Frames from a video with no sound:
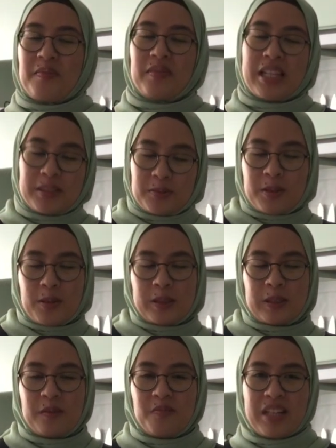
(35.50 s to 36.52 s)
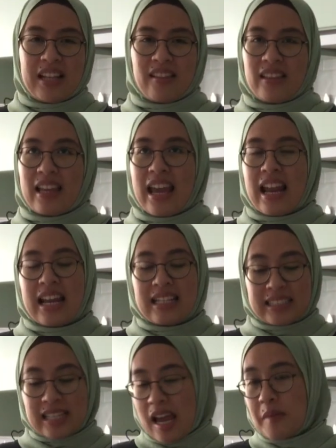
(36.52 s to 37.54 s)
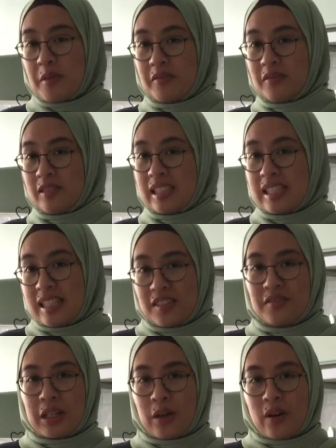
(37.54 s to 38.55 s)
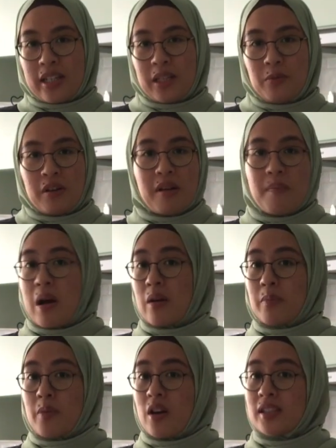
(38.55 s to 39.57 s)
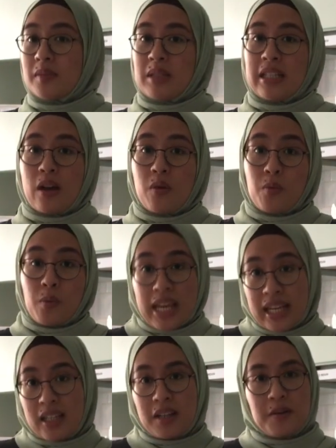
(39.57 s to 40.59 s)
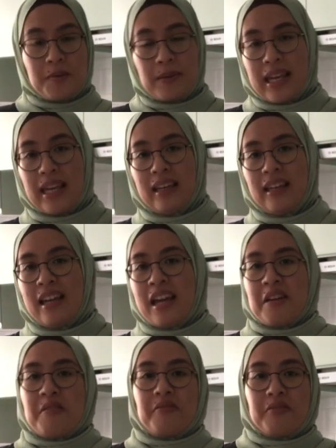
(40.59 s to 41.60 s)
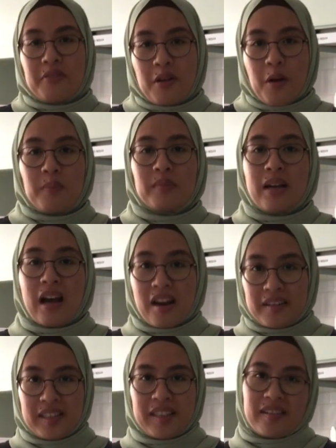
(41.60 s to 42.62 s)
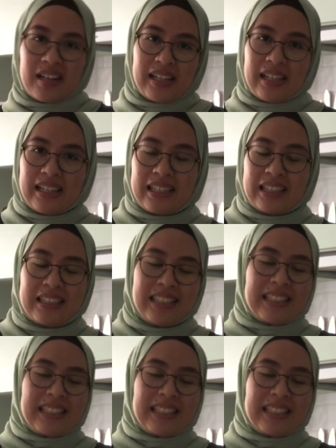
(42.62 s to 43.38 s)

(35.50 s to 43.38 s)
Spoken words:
This would also mean that at the time of this recording, we're about approximately a week away from Hari Raya.